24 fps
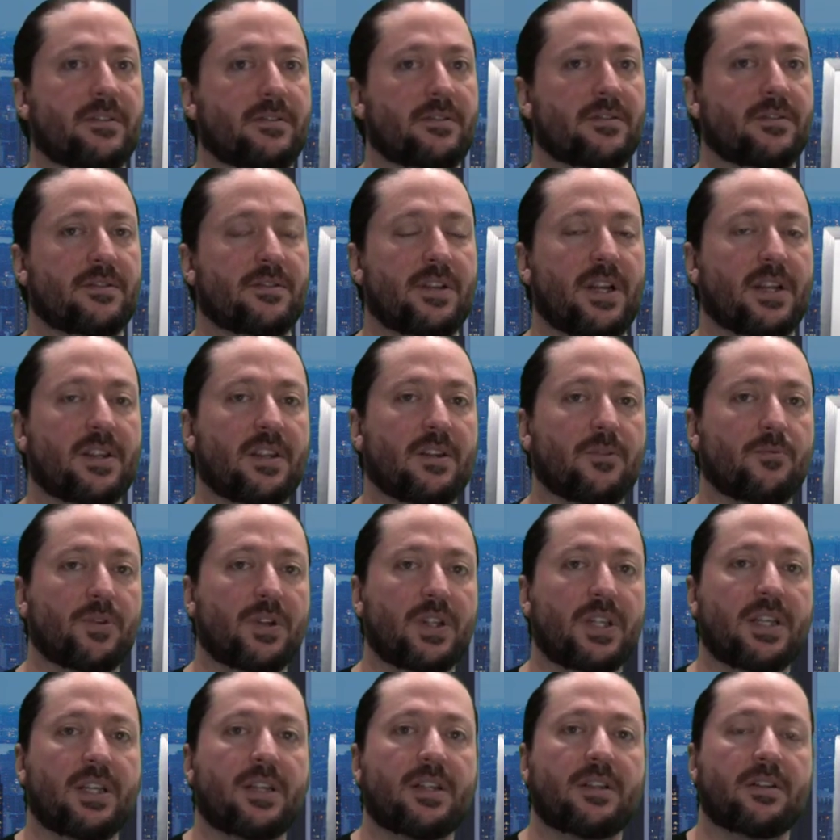There's nothing
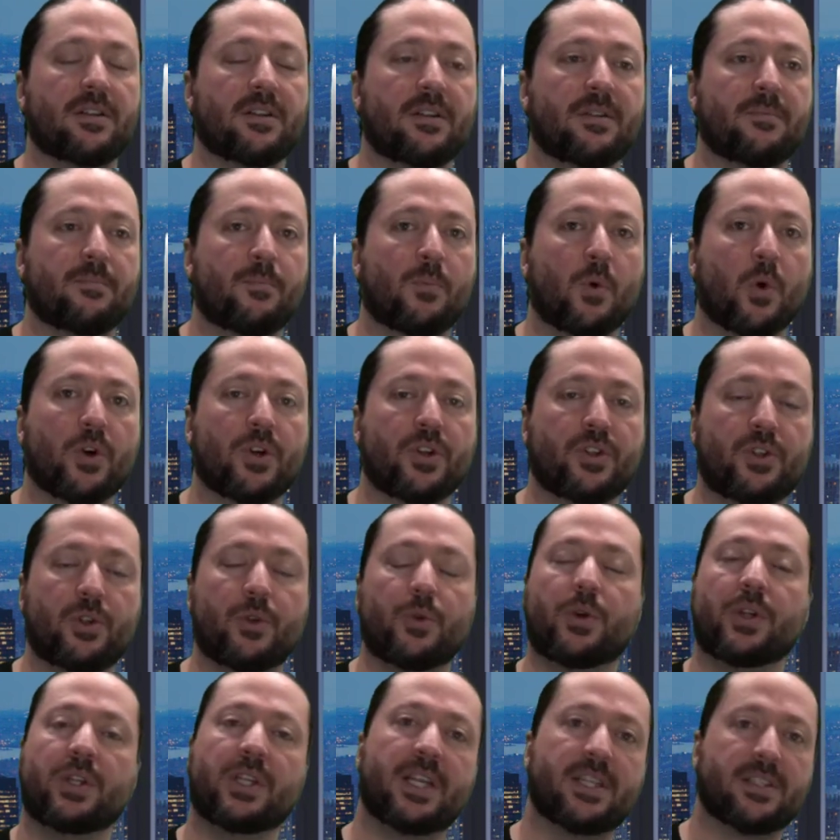really more to
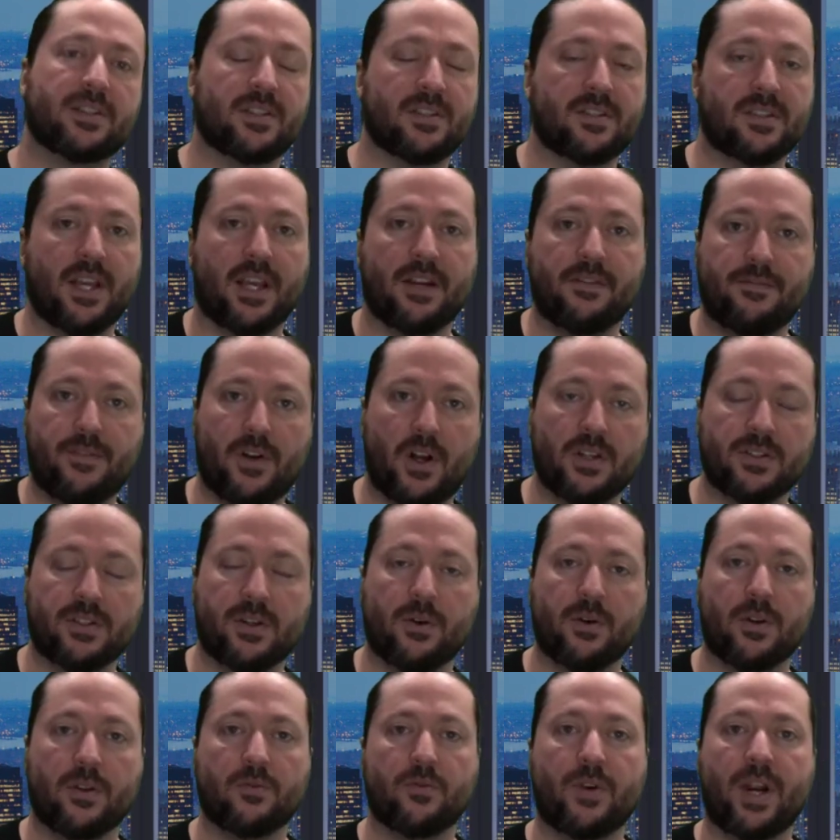do unless the site falls
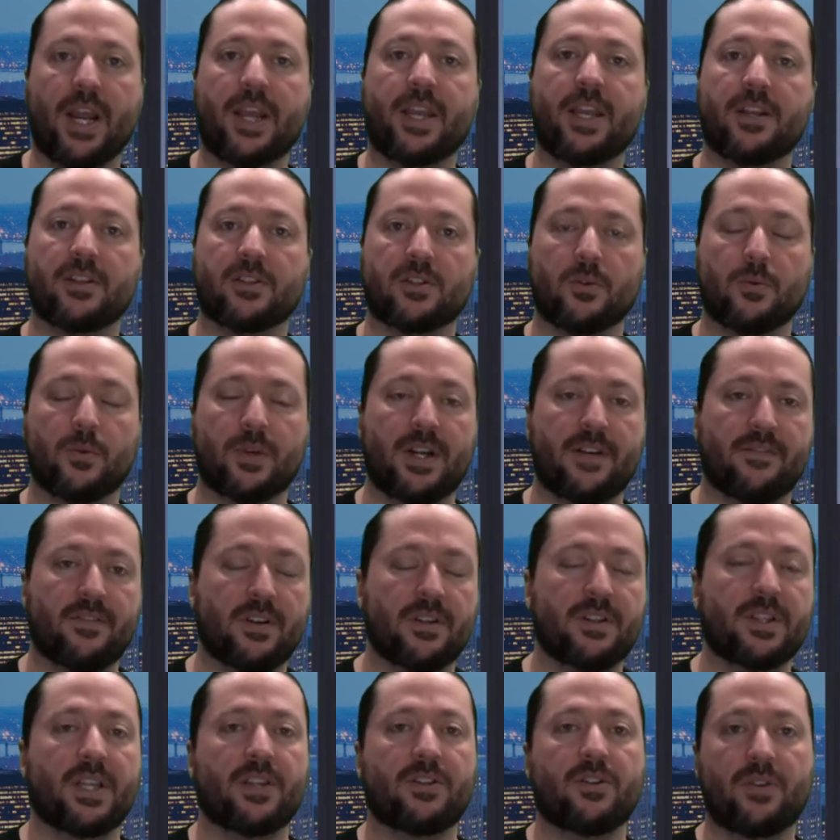out of the rankings or whatever,
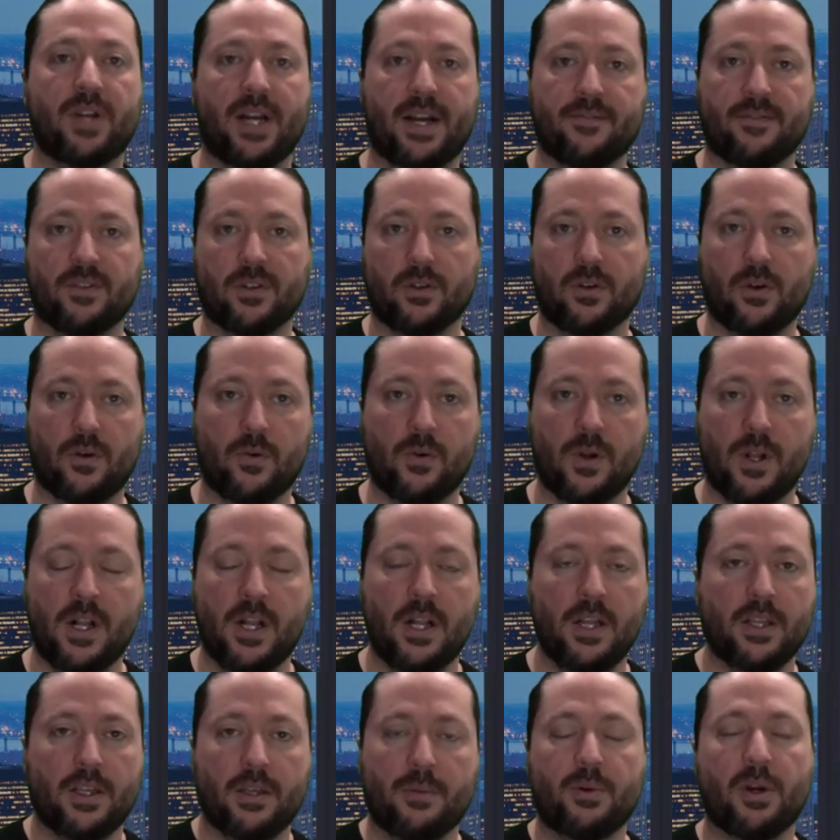and then you'd have to go,
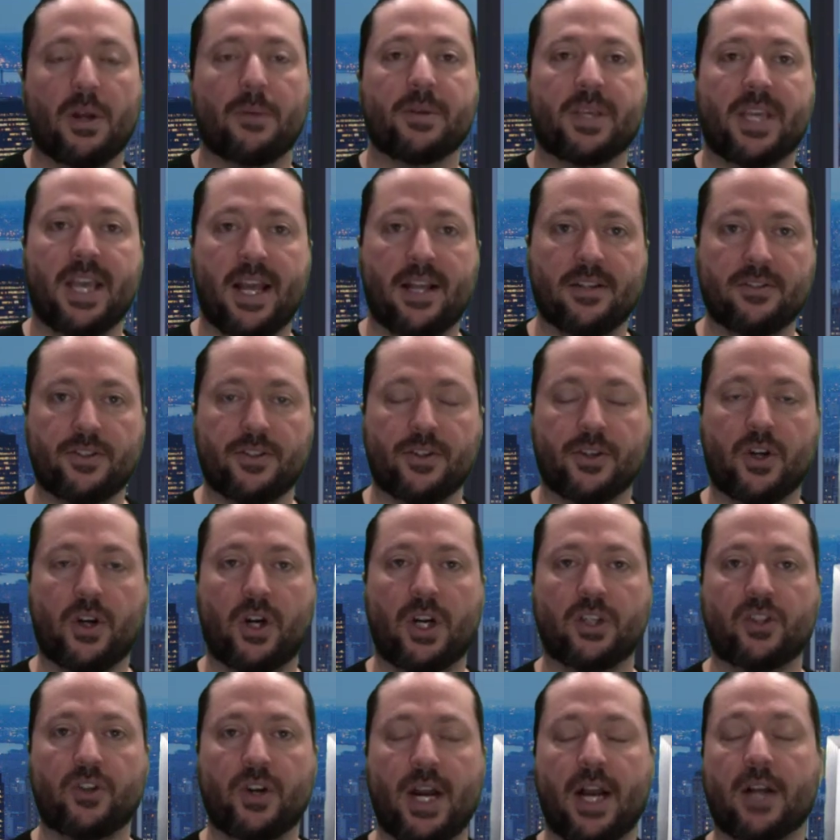you'd probably cancel your
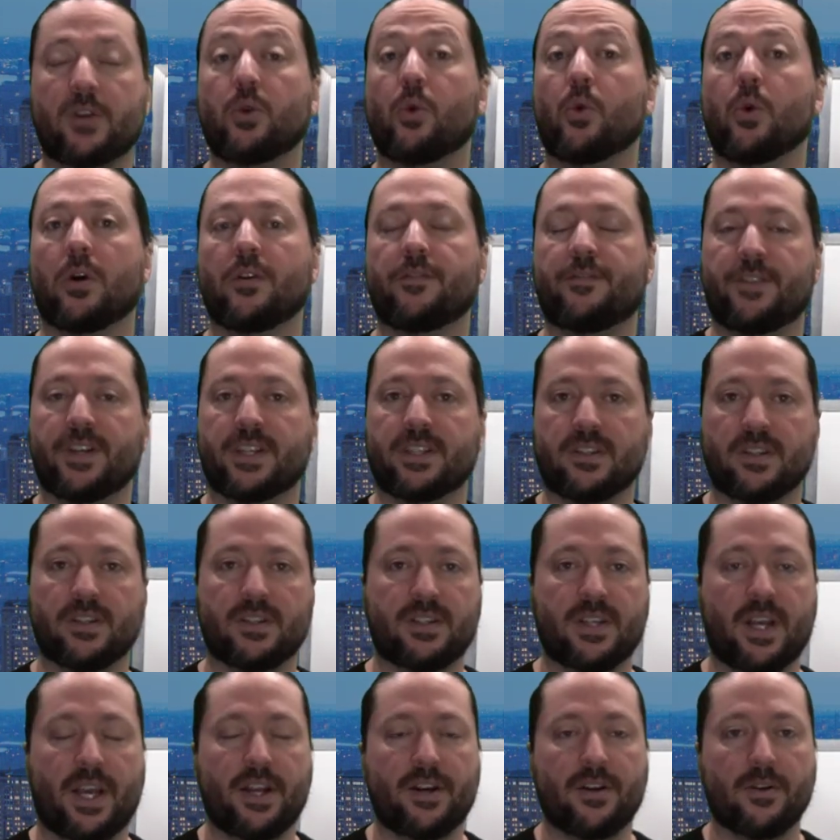contract or fix the
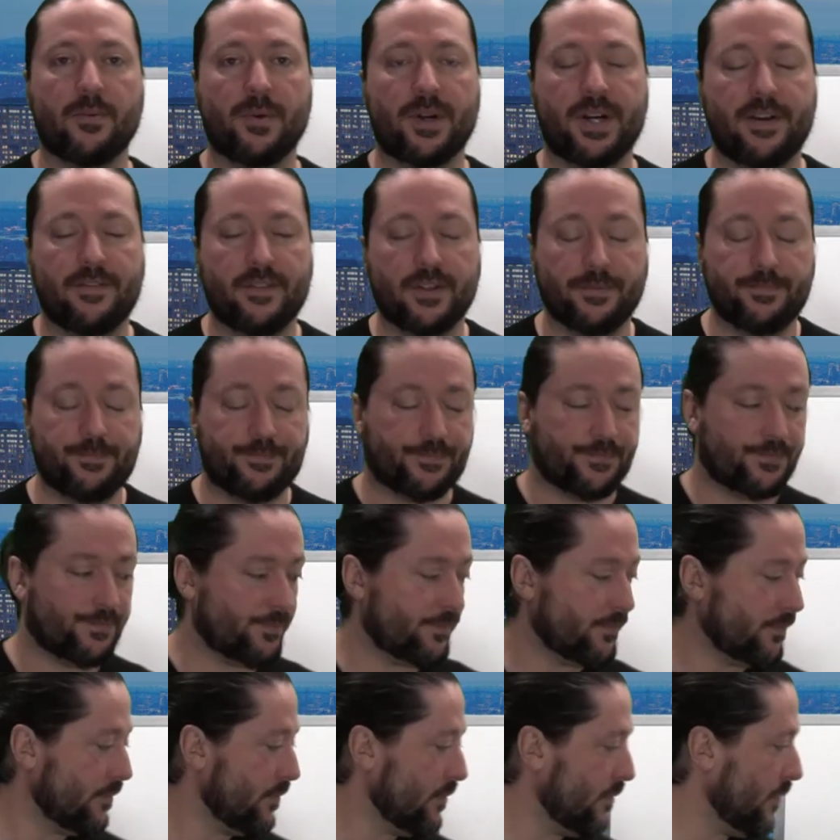site or whatever,
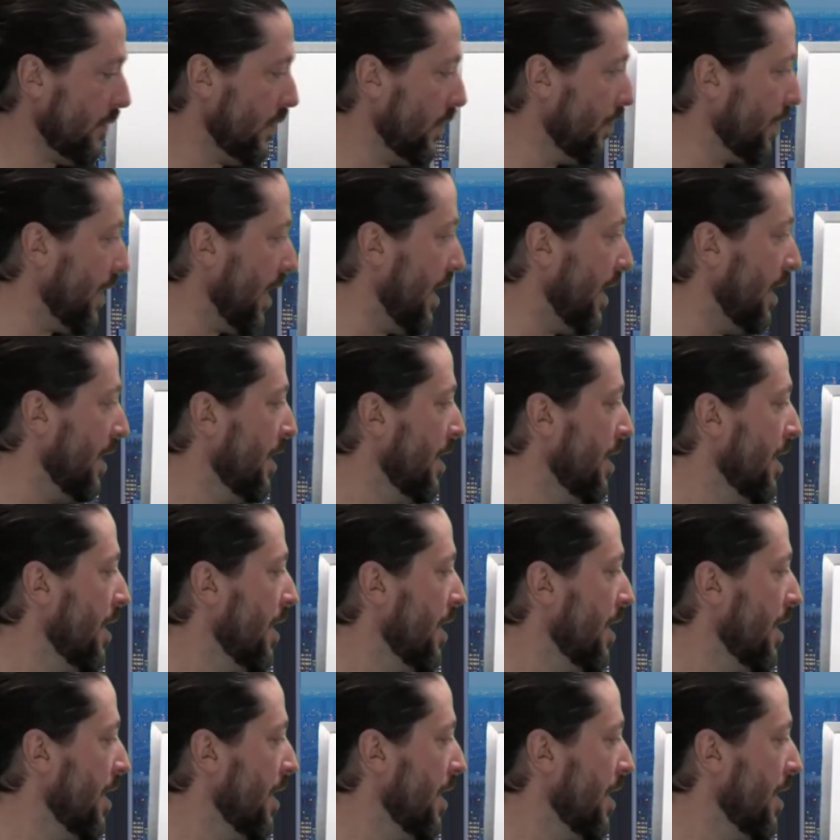okay?